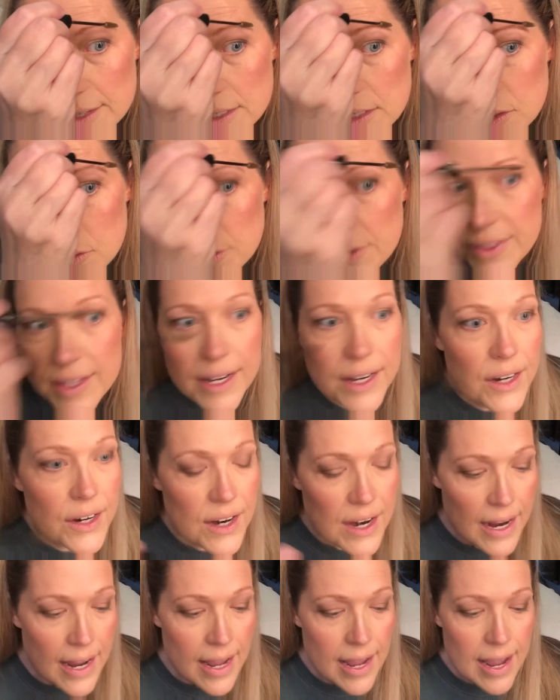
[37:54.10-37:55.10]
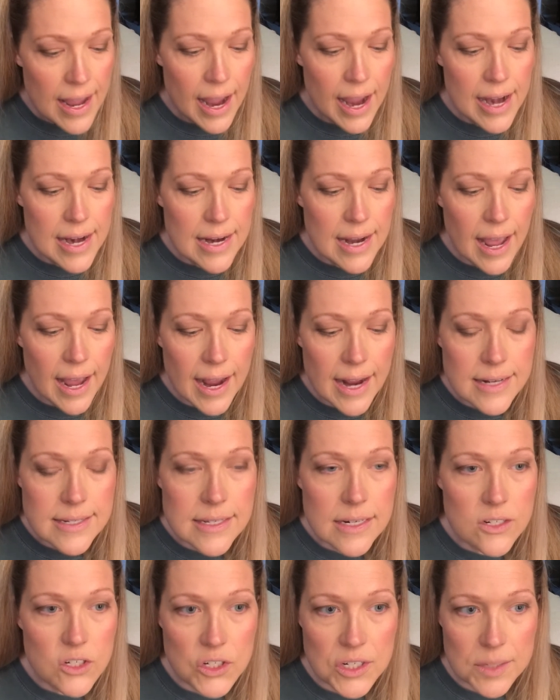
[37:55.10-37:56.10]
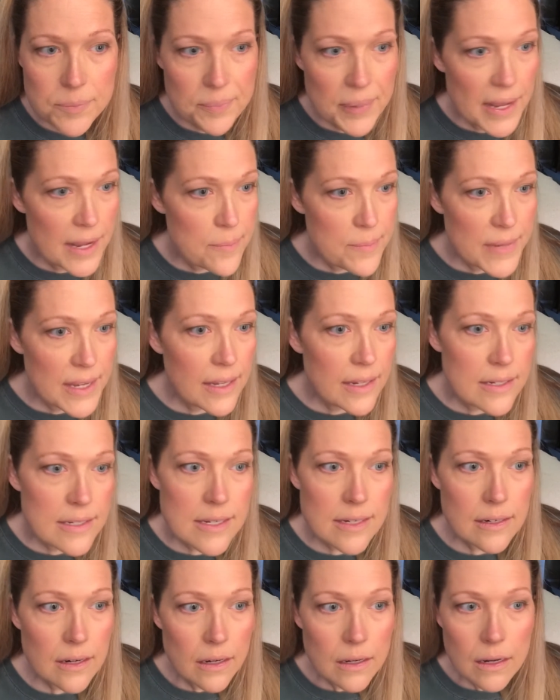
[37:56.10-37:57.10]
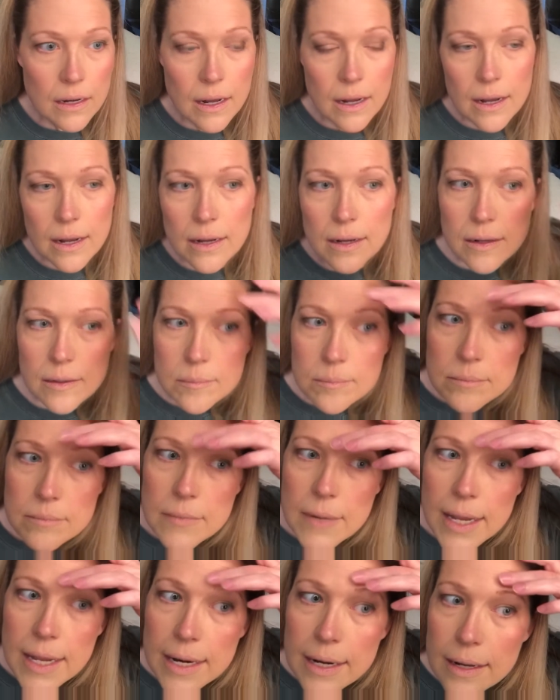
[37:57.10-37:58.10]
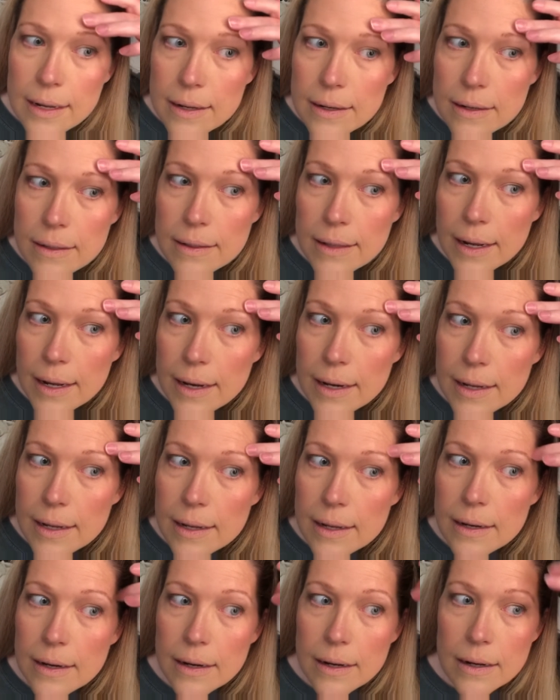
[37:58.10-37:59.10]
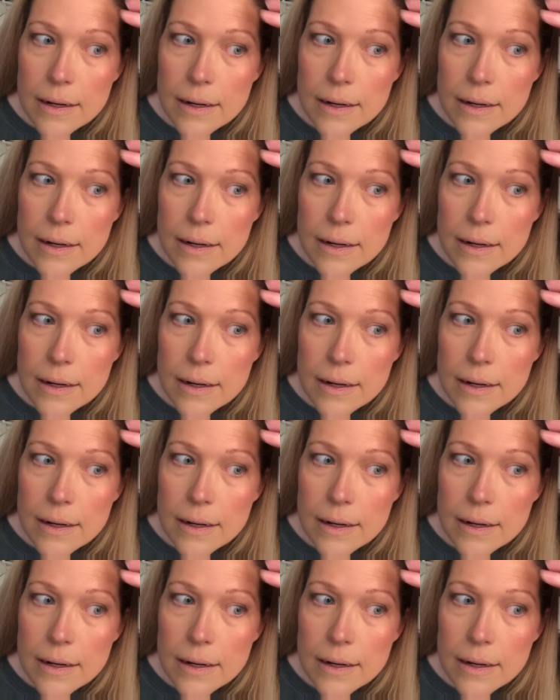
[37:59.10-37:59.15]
this through there, and it has such good pigment in it that it